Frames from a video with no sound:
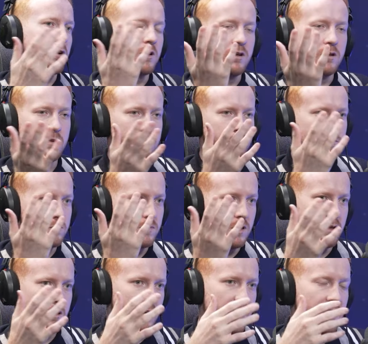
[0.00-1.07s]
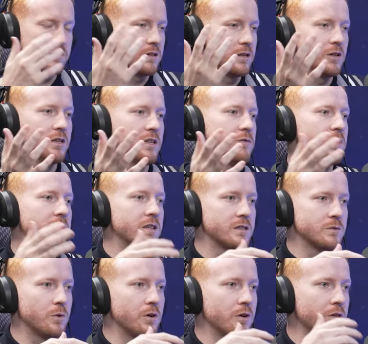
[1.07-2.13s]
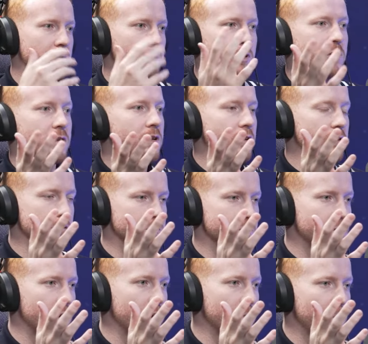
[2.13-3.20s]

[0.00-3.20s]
got a house that you live in that's worth $1 million, right?